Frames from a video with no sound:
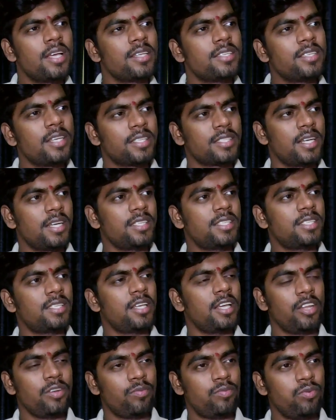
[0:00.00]
yes guys,
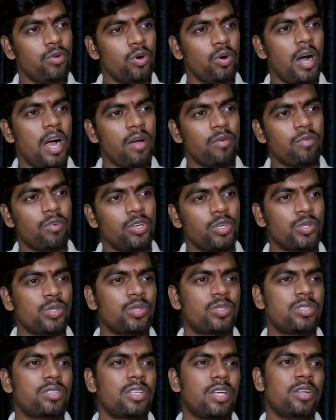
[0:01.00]
in flow I want to
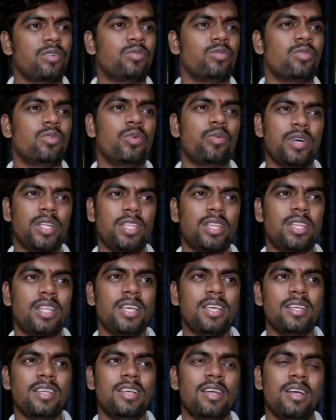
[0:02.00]
share one
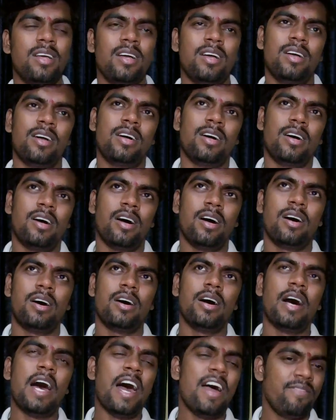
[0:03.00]
thing.
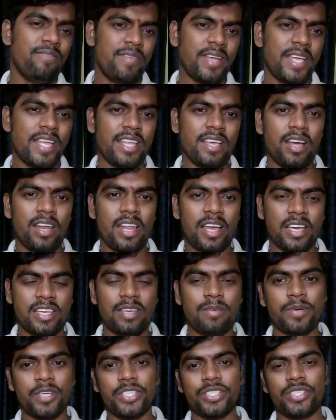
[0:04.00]
I am very
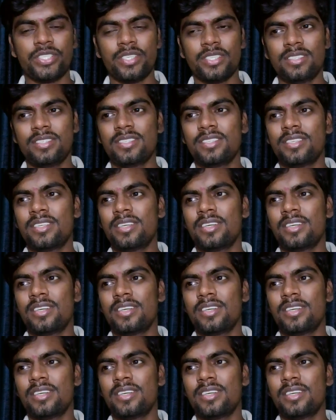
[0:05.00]
unlucky person